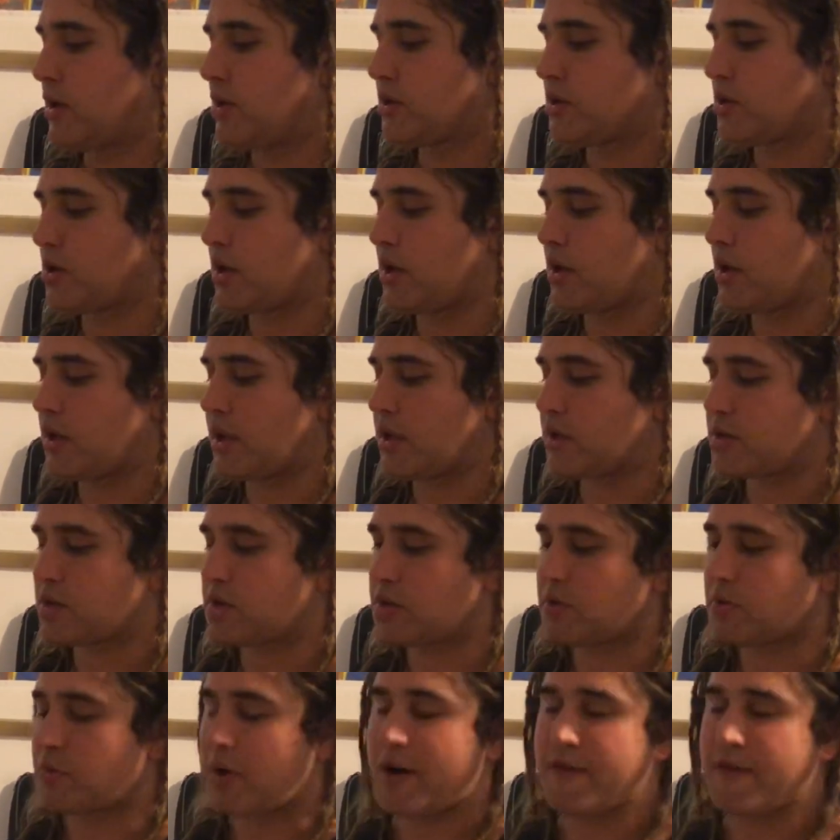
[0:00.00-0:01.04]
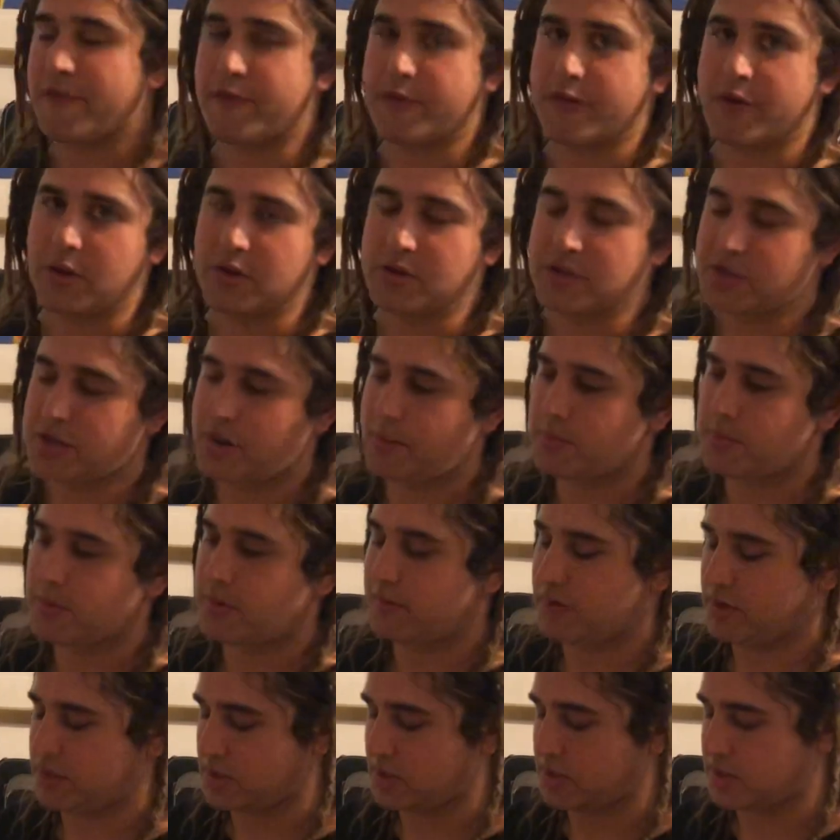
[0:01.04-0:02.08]
So that's the rough concept
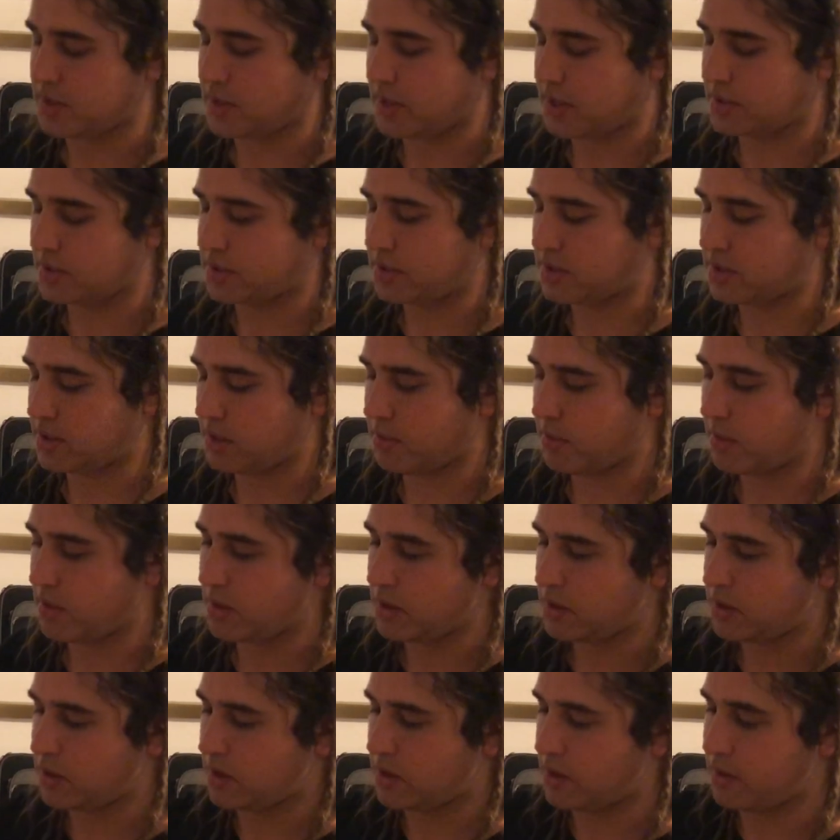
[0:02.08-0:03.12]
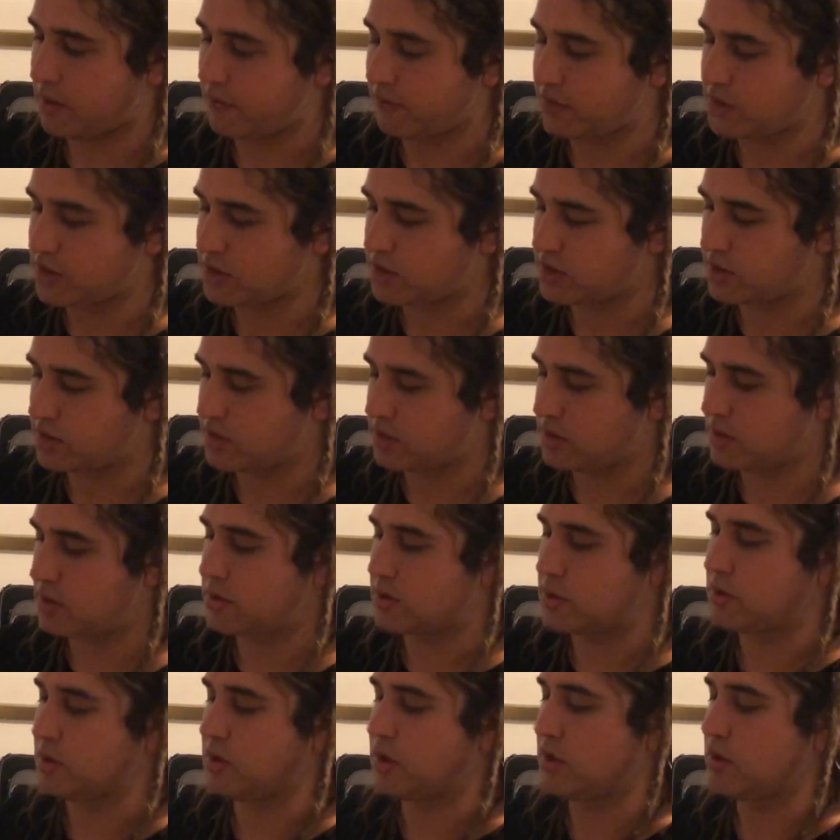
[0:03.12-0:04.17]
of this guitar. As I said, I'm going to kind of just
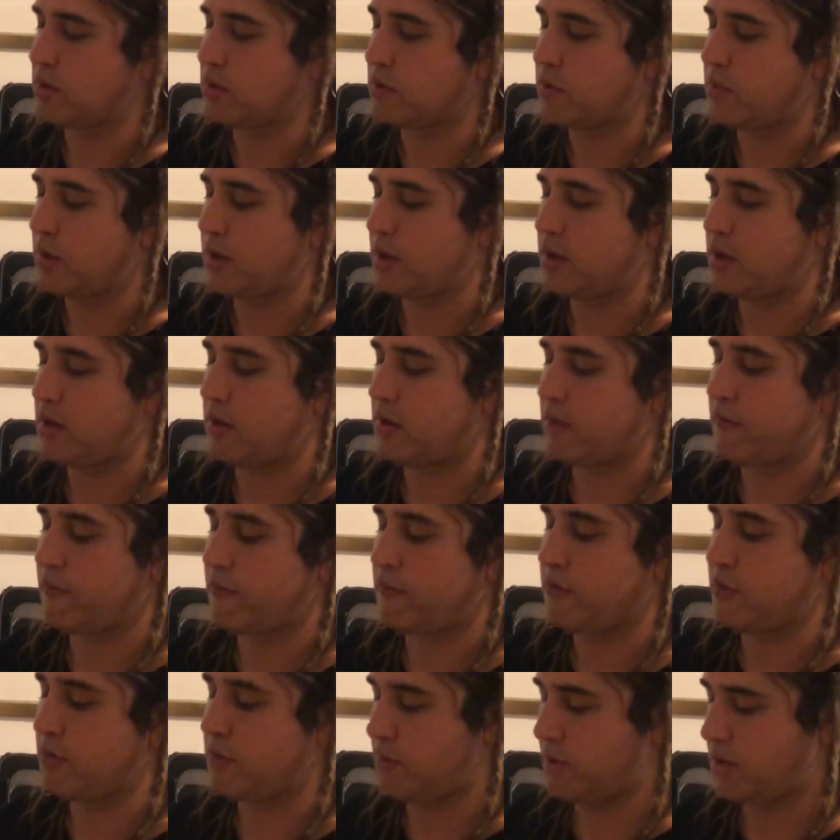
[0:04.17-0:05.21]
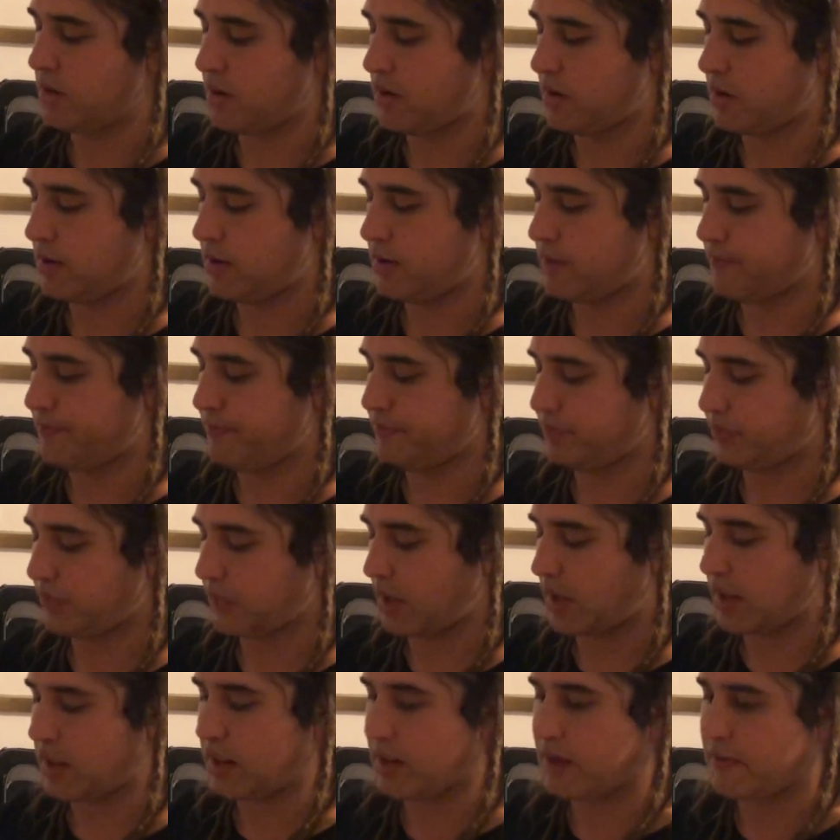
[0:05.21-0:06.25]
do a little bit here and film it. I, um,
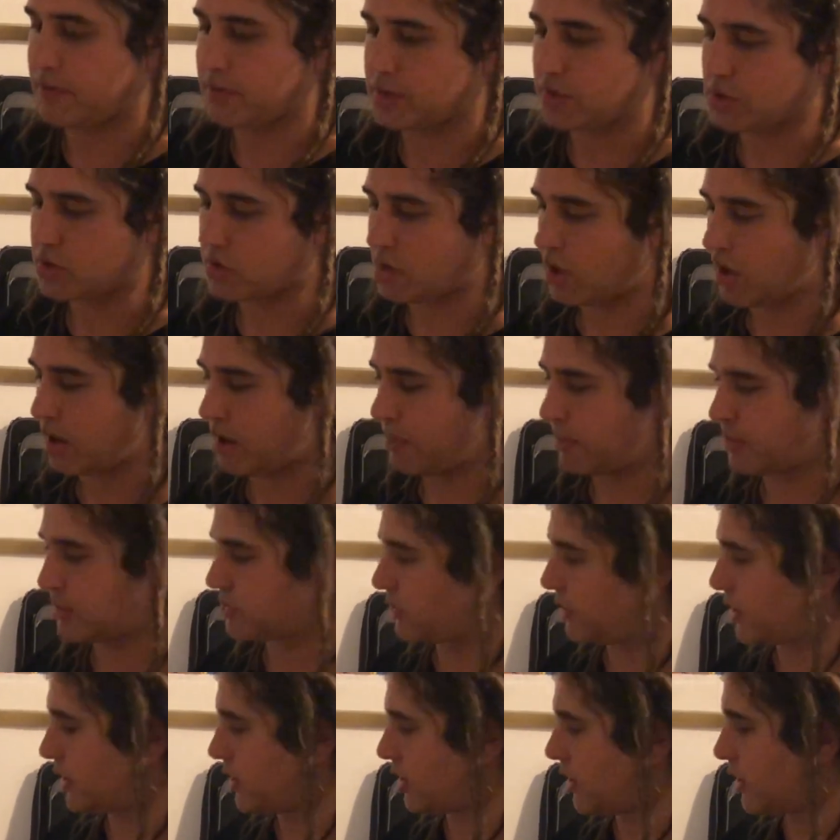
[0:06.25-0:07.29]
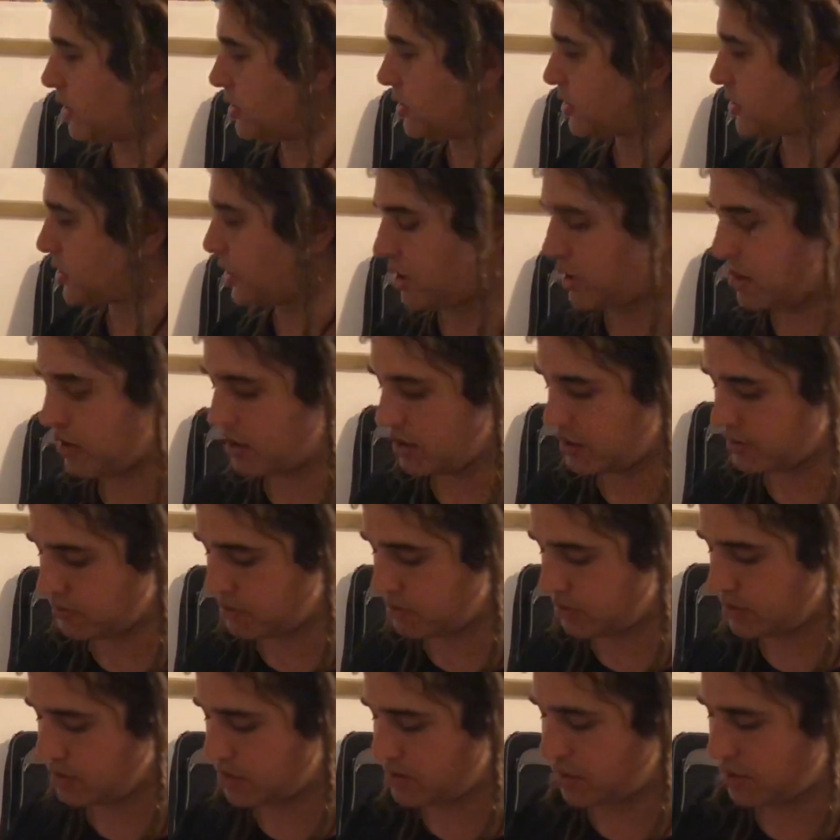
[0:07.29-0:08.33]
I leave it to dry in between coats so you guys
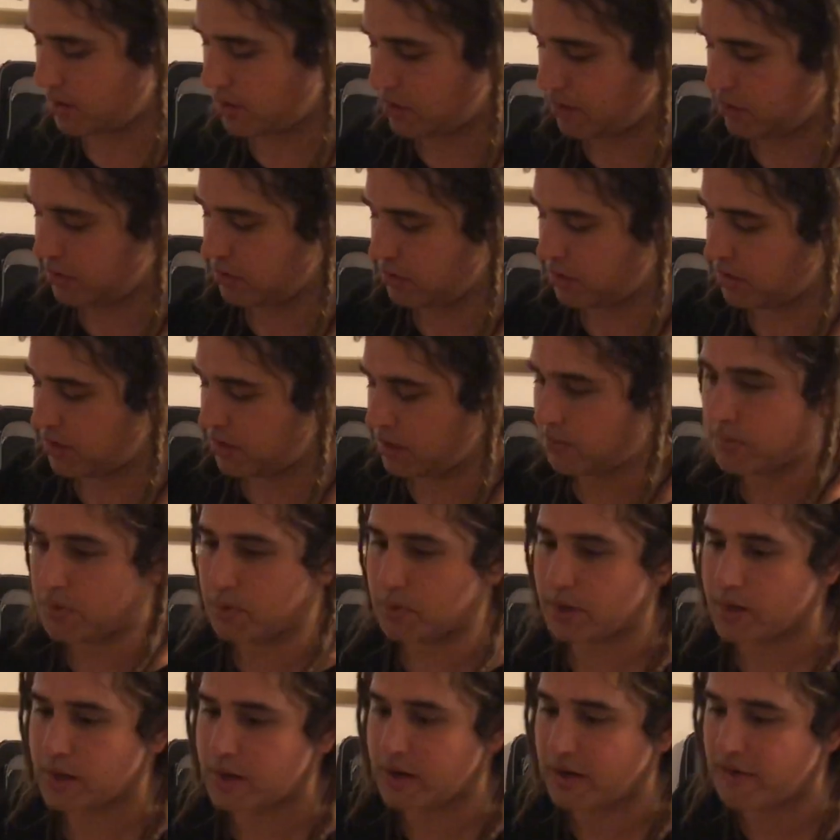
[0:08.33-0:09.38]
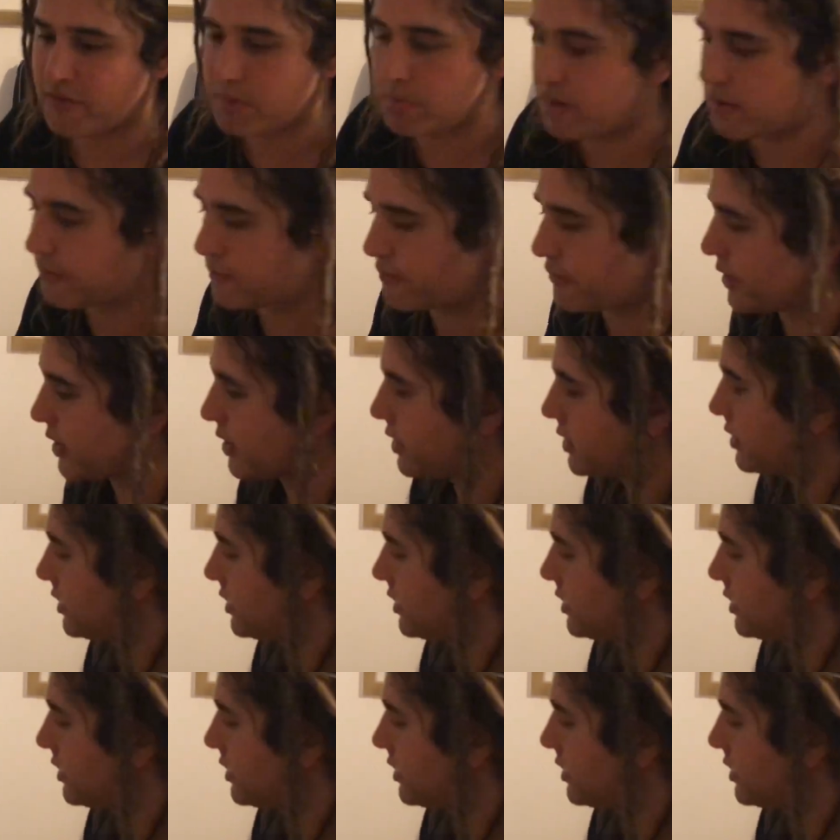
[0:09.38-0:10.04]
won't see the whole thing, but we can have a bit of fun